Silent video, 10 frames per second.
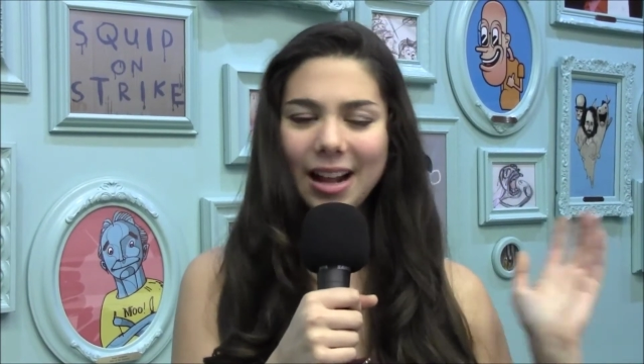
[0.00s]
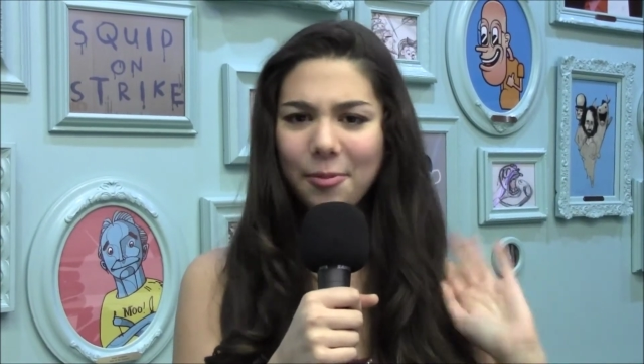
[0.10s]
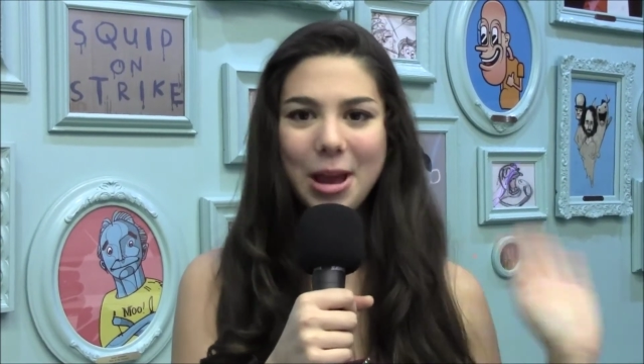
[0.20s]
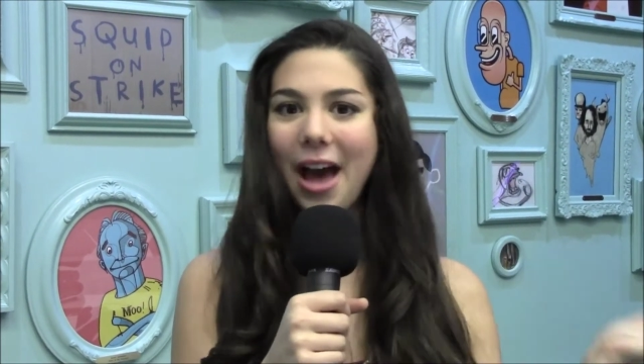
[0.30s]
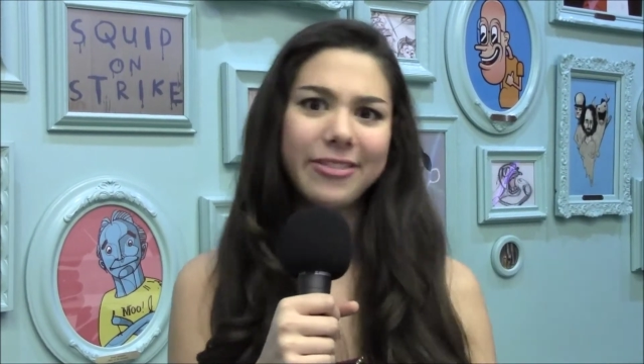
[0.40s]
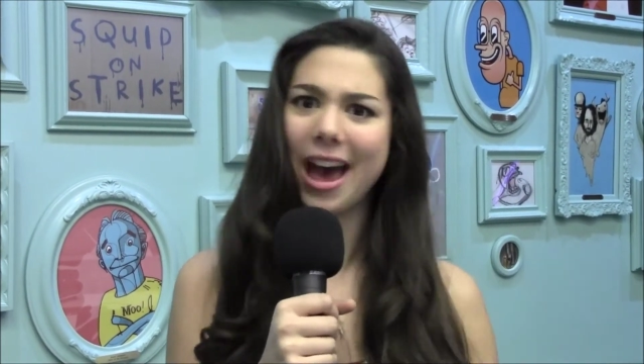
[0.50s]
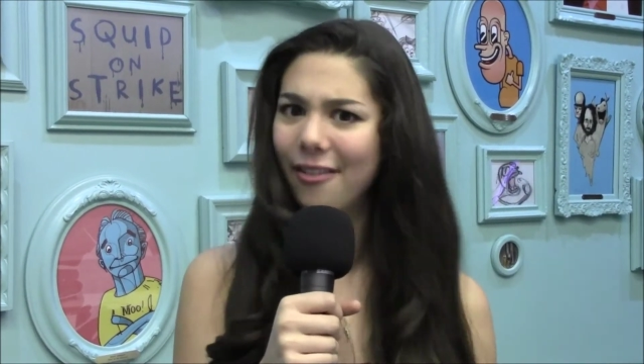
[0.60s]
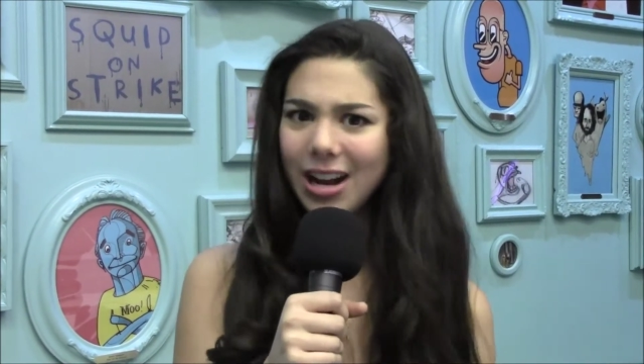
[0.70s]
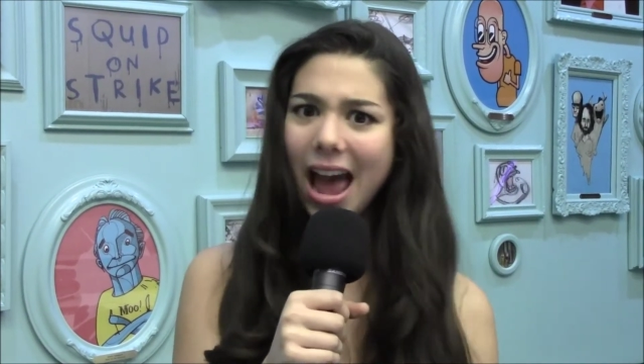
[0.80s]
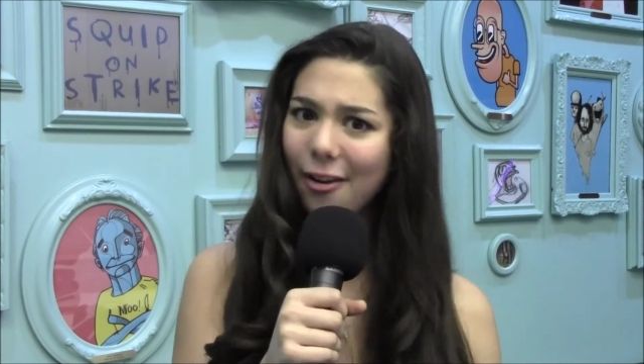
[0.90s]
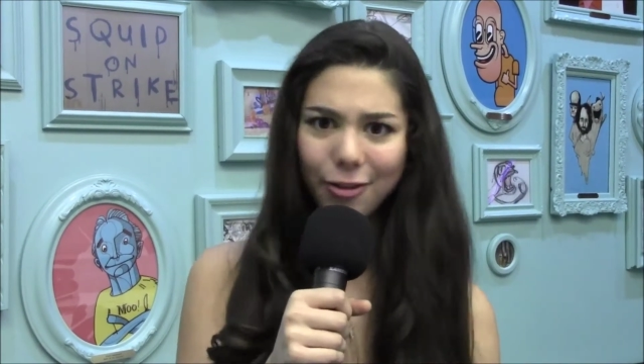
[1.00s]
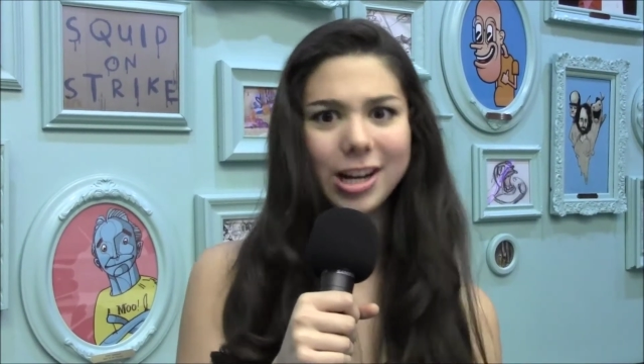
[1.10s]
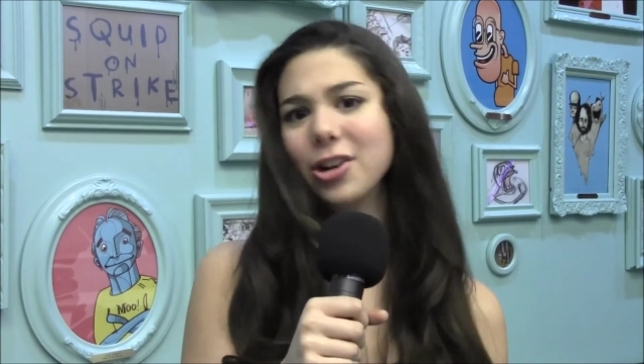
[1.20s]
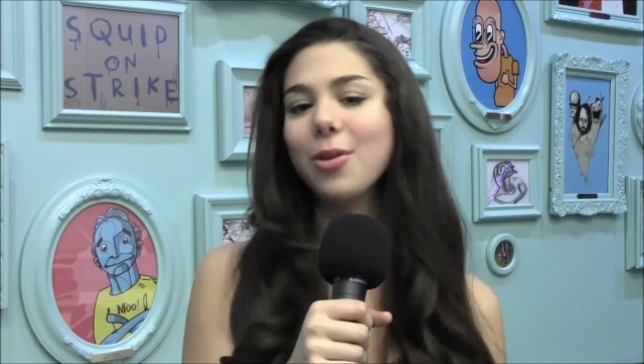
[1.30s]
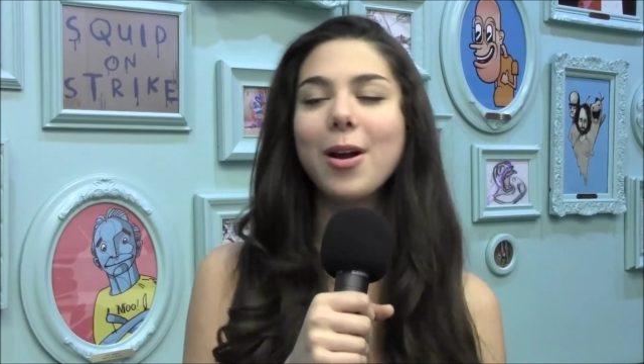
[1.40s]
we have to have it every
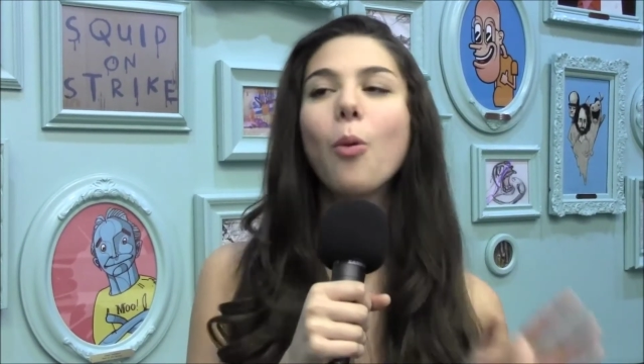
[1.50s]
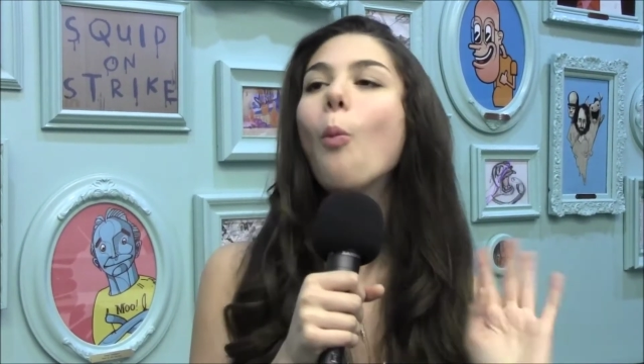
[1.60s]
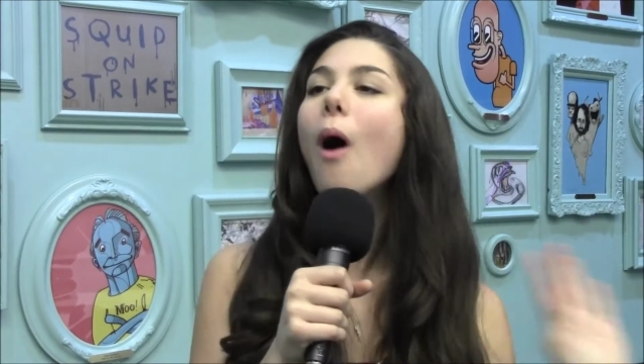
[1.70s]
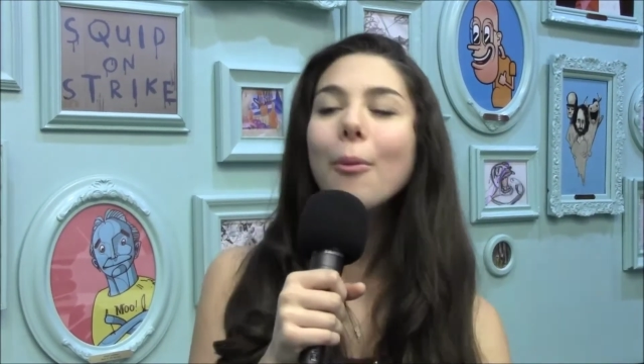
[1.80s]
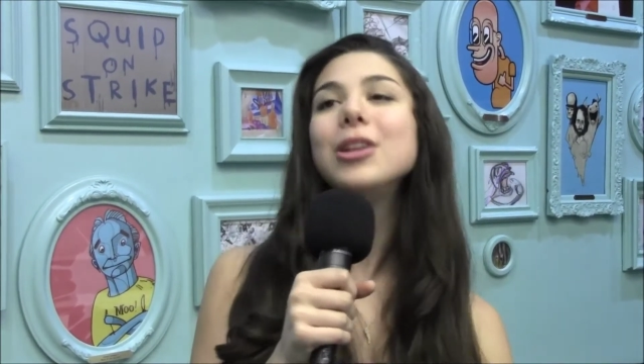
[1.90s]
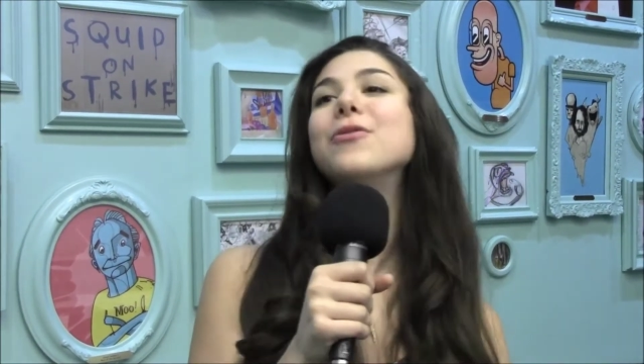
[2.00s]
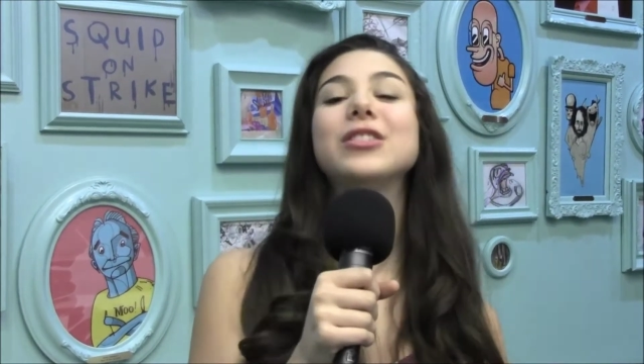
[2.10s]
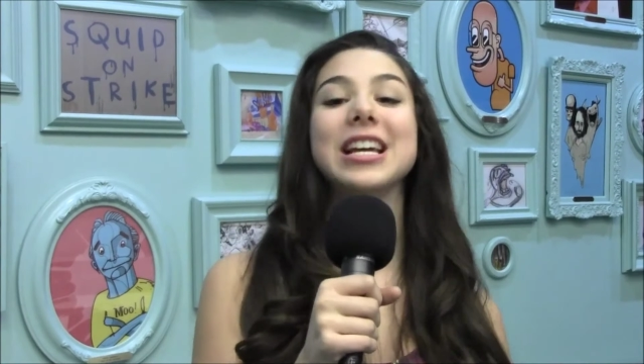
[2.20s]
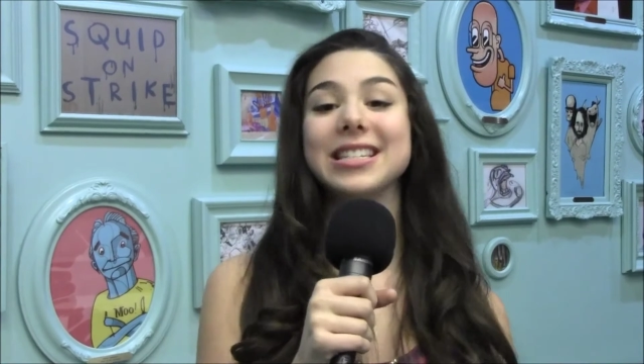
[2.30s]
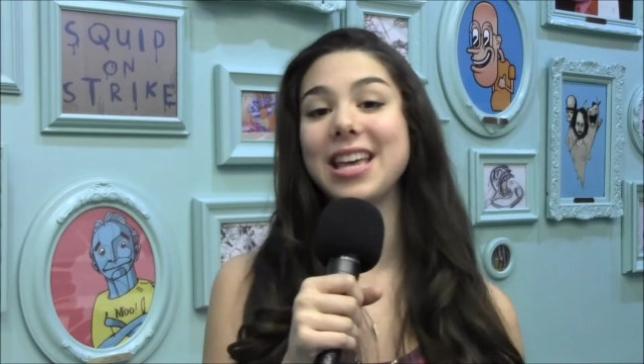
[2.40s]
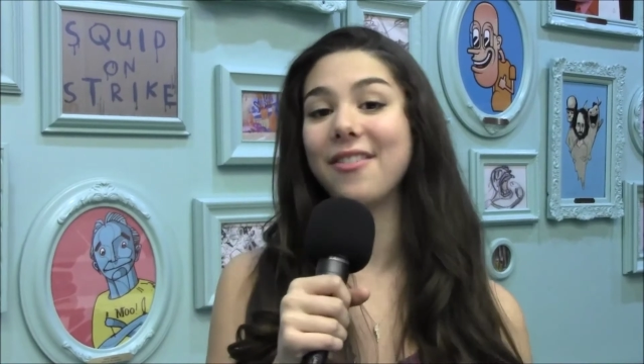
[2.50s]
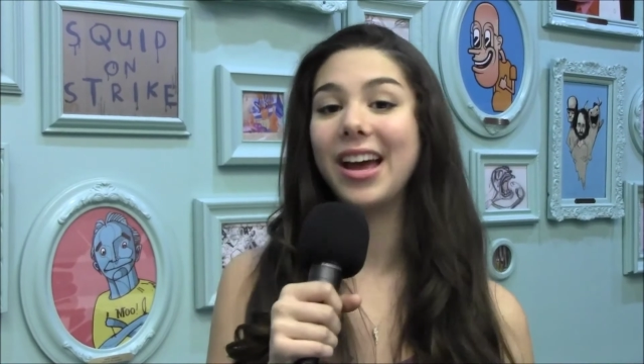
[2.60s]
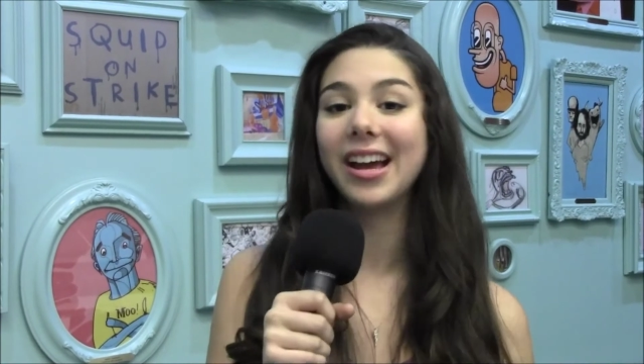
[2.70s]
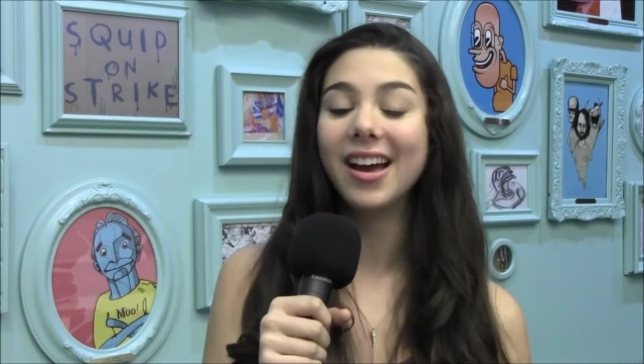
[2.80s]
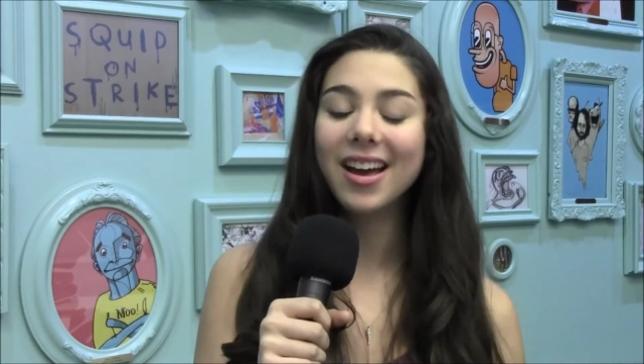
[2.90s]
year no matter what we do for
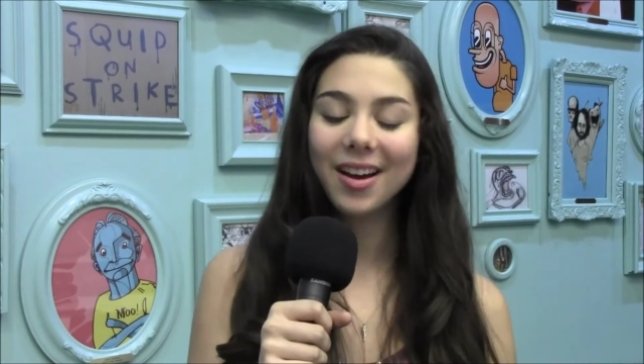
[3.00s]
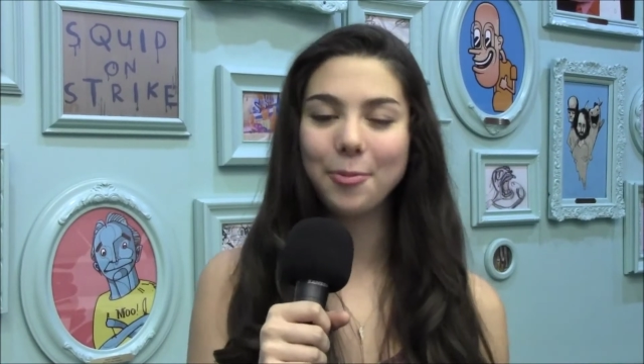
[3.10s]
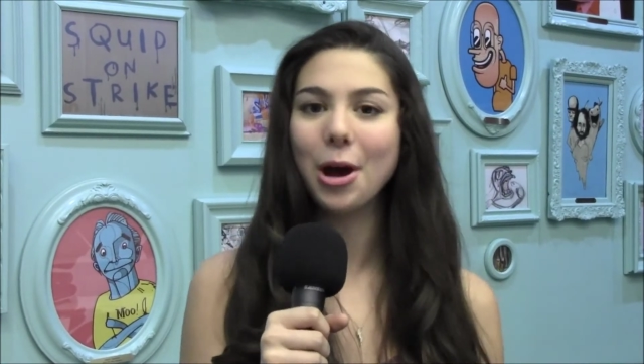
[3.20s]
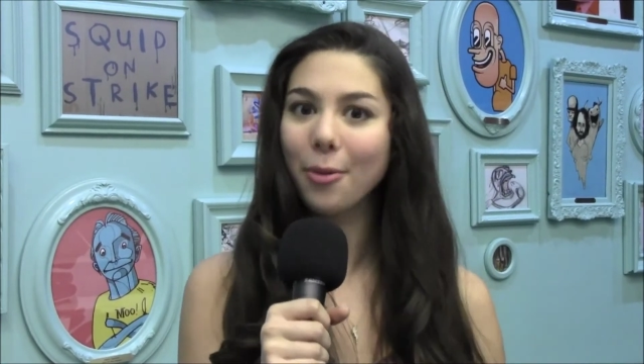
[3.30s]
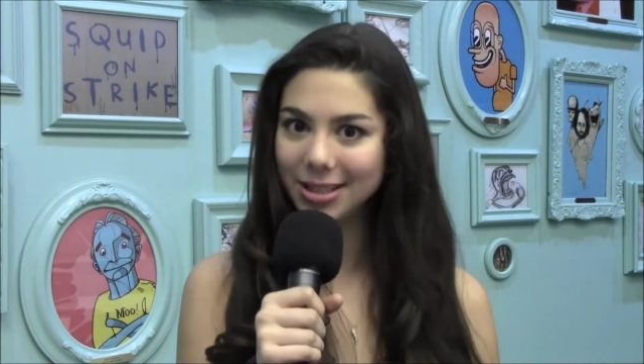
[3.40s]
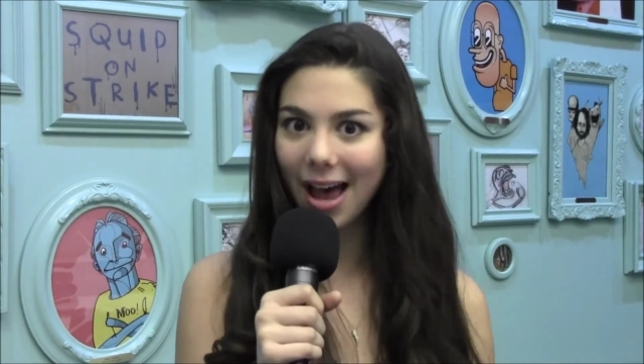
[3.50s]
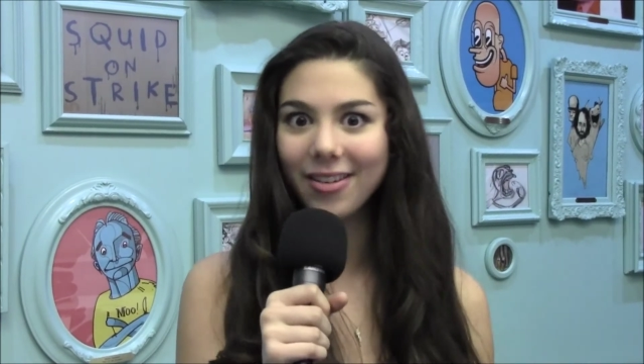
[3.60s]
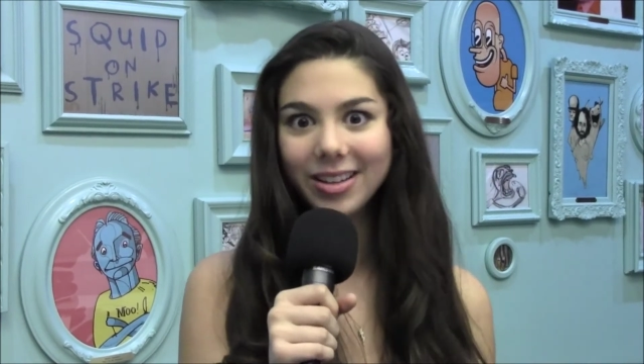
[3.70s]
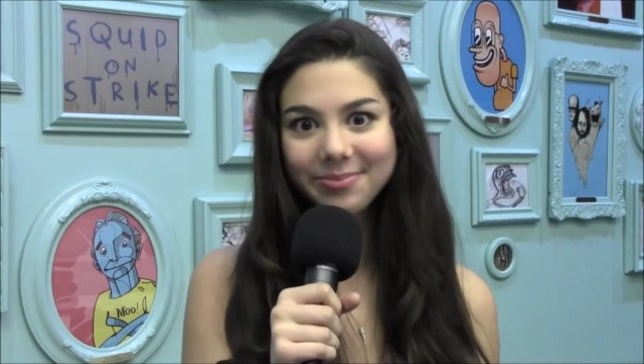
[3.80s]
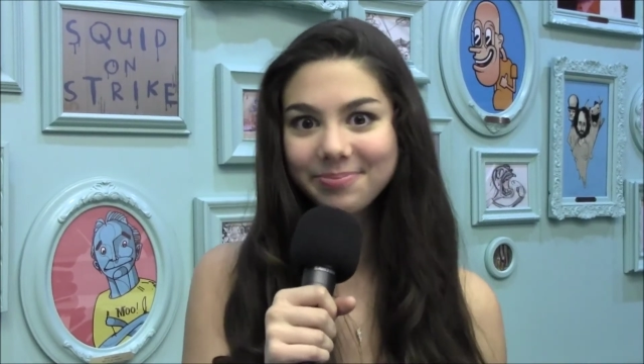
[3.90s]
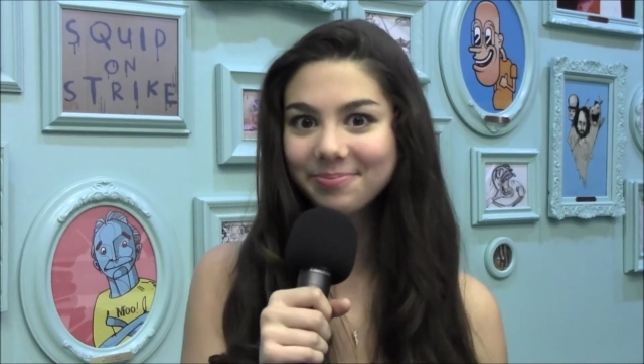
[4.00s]
thanksgiving we always have it